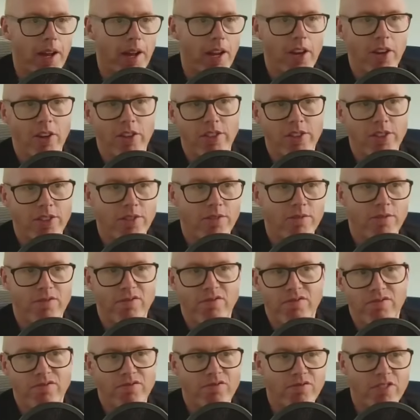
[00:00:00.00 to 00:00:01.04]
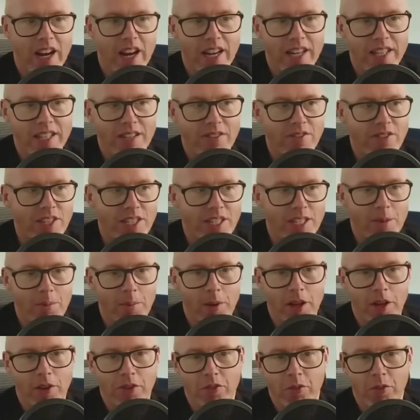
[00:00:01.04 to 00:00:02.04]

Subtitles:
it looks relatively similar